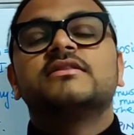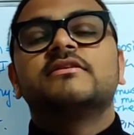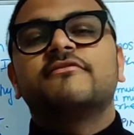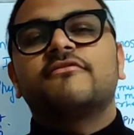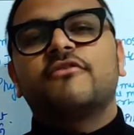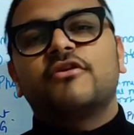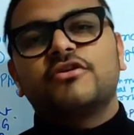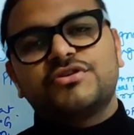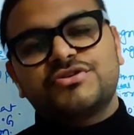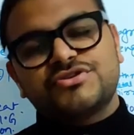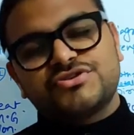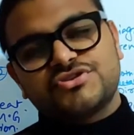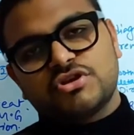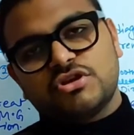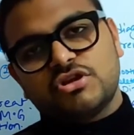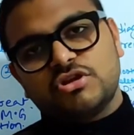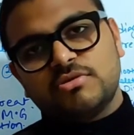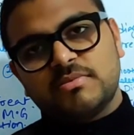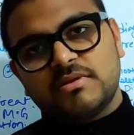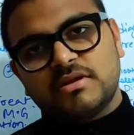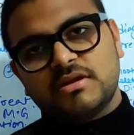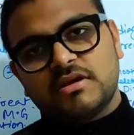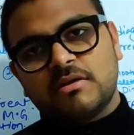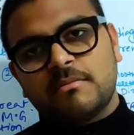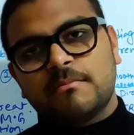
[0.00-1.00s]
The water
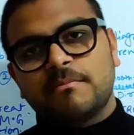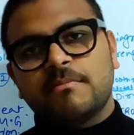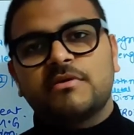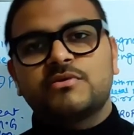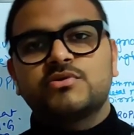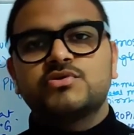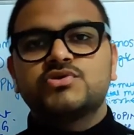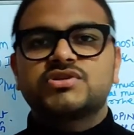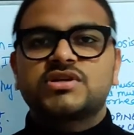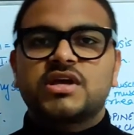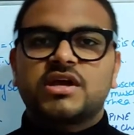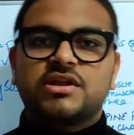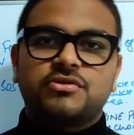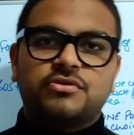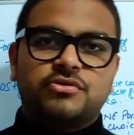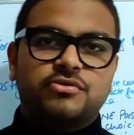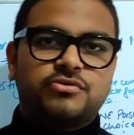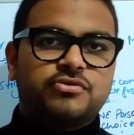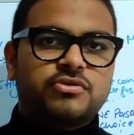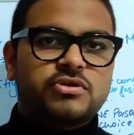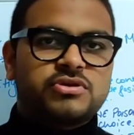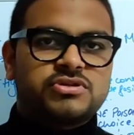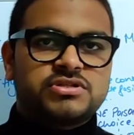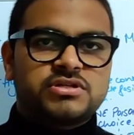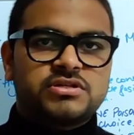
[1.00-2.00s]
soluble compounds
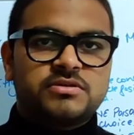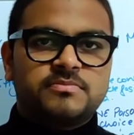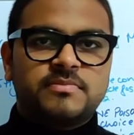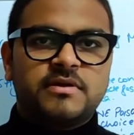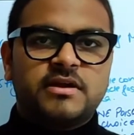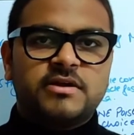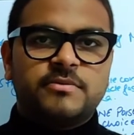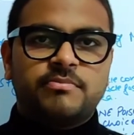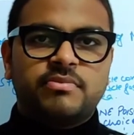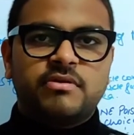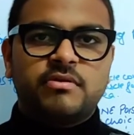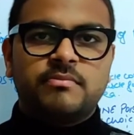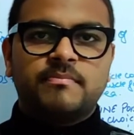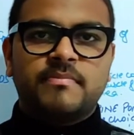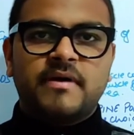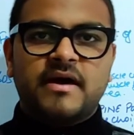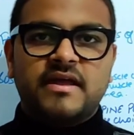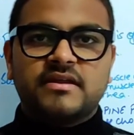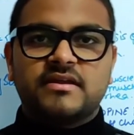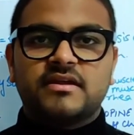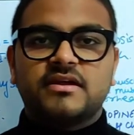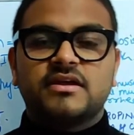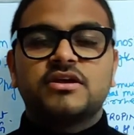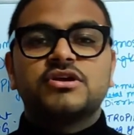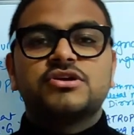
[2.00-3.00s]
cannot cross the blood brain
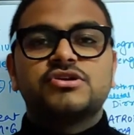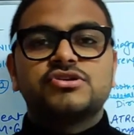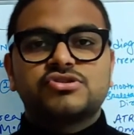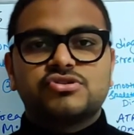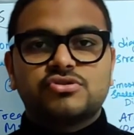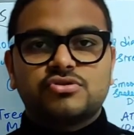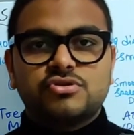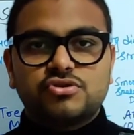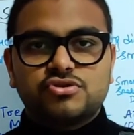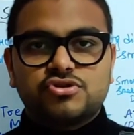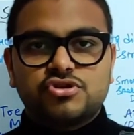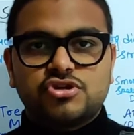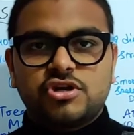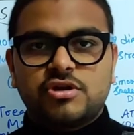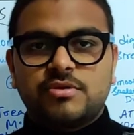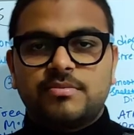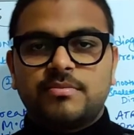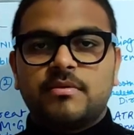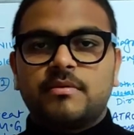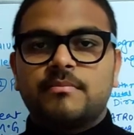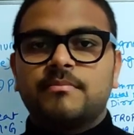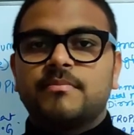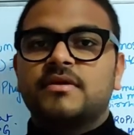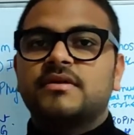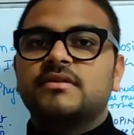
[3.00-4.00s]
barrier. So you should
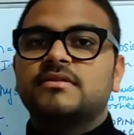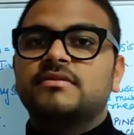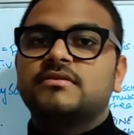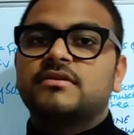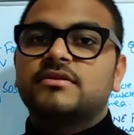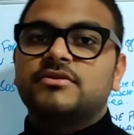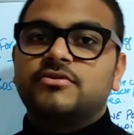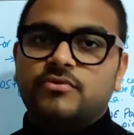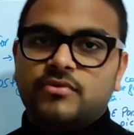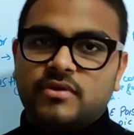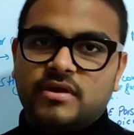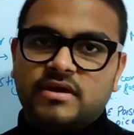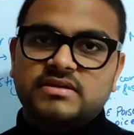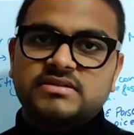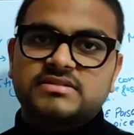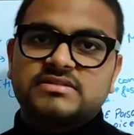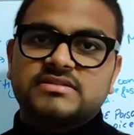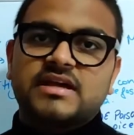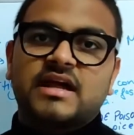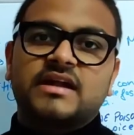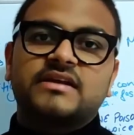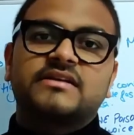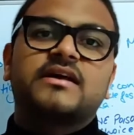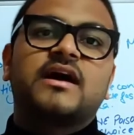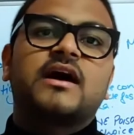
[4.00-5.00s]
remember the
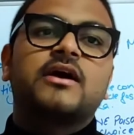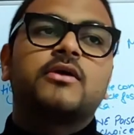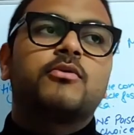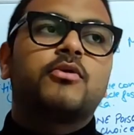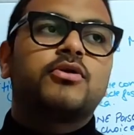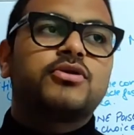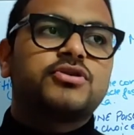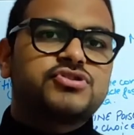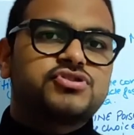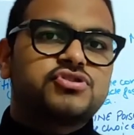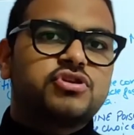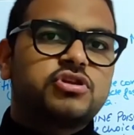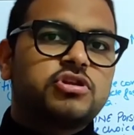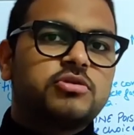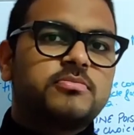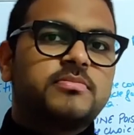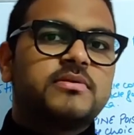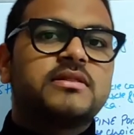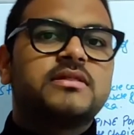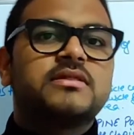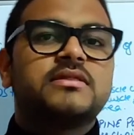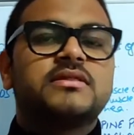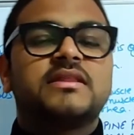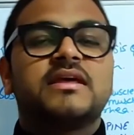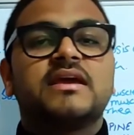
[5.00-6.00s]
drugs that are water
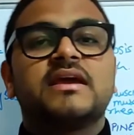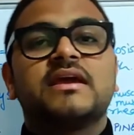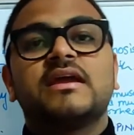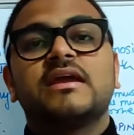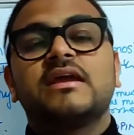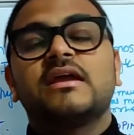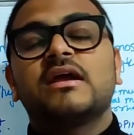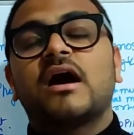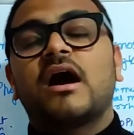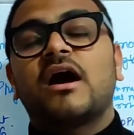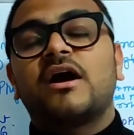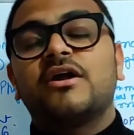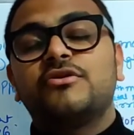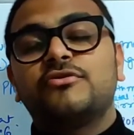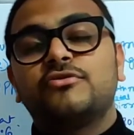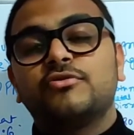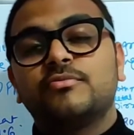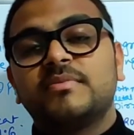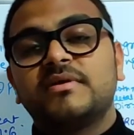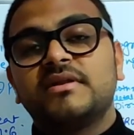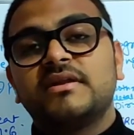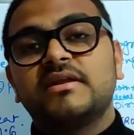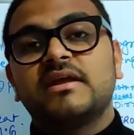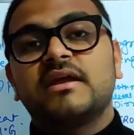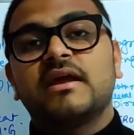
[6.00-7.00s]
soluble, they are
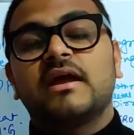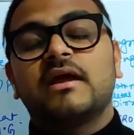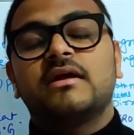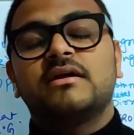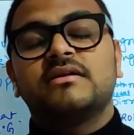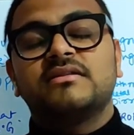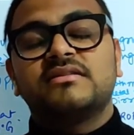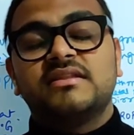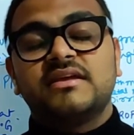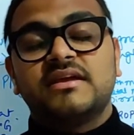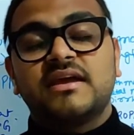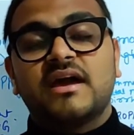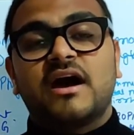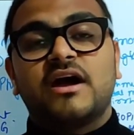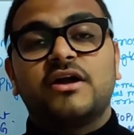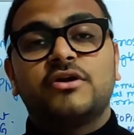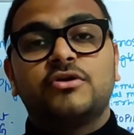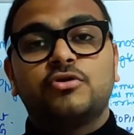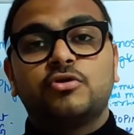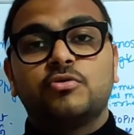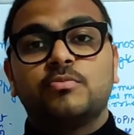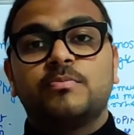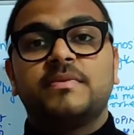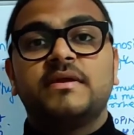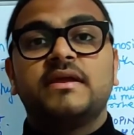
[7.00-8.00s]
to
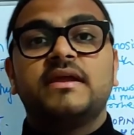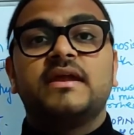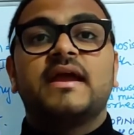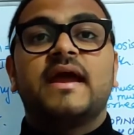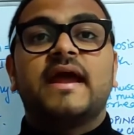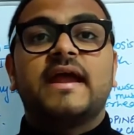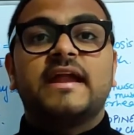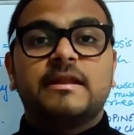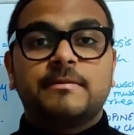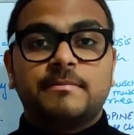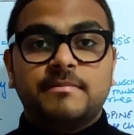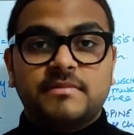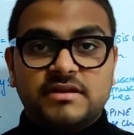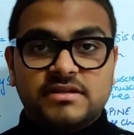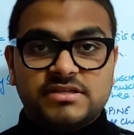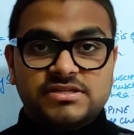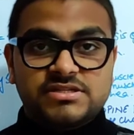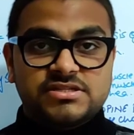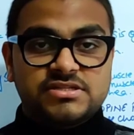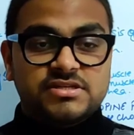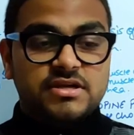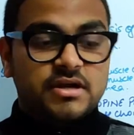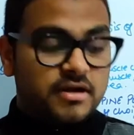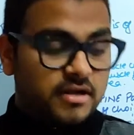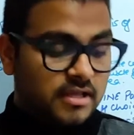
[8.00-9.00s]
be
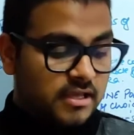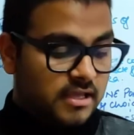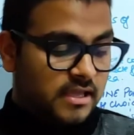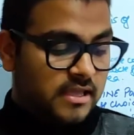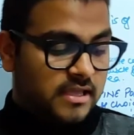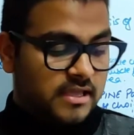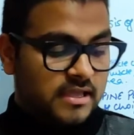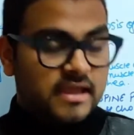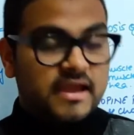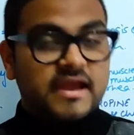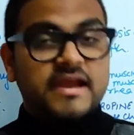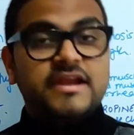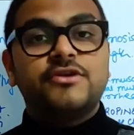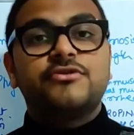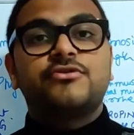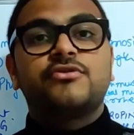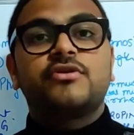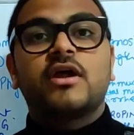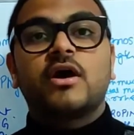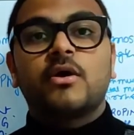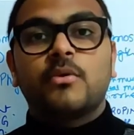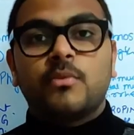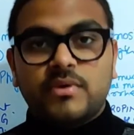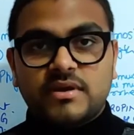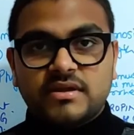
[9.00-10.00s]
administered
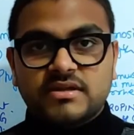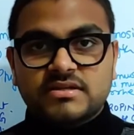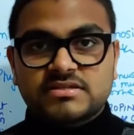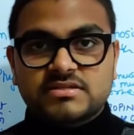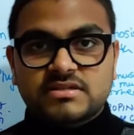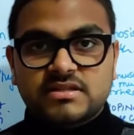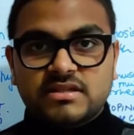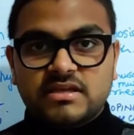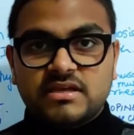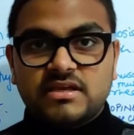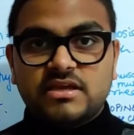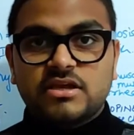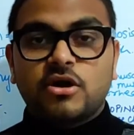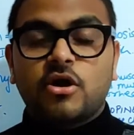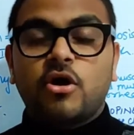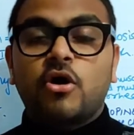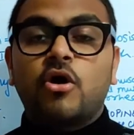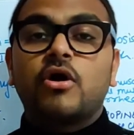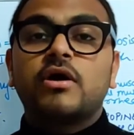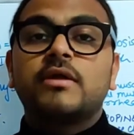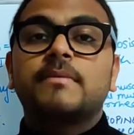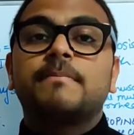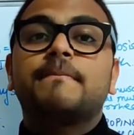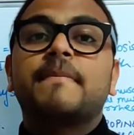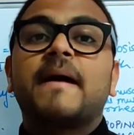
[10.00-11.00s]
intravenously
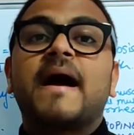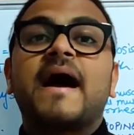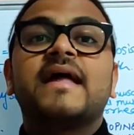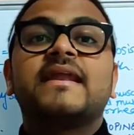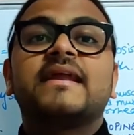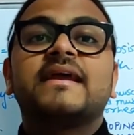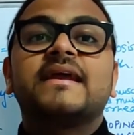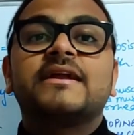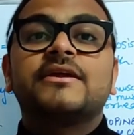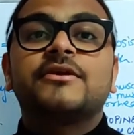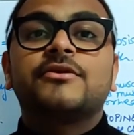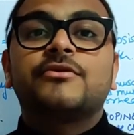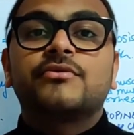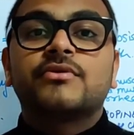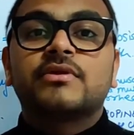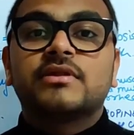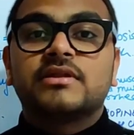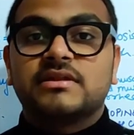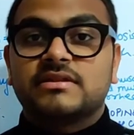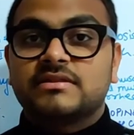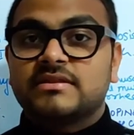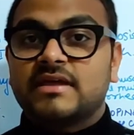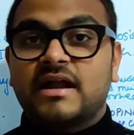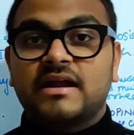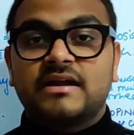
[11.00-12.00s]
or
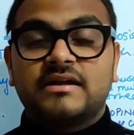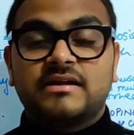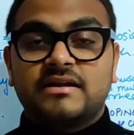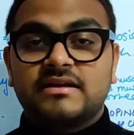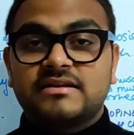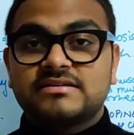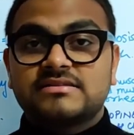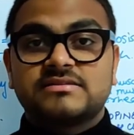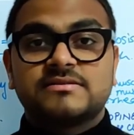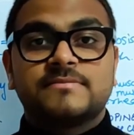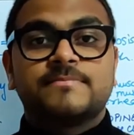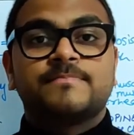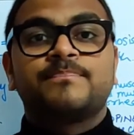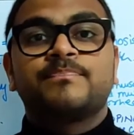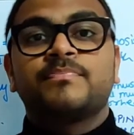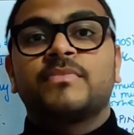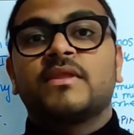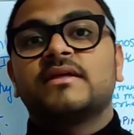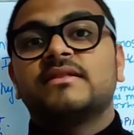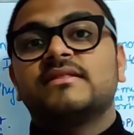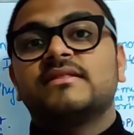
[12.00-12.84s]
parenterally, that is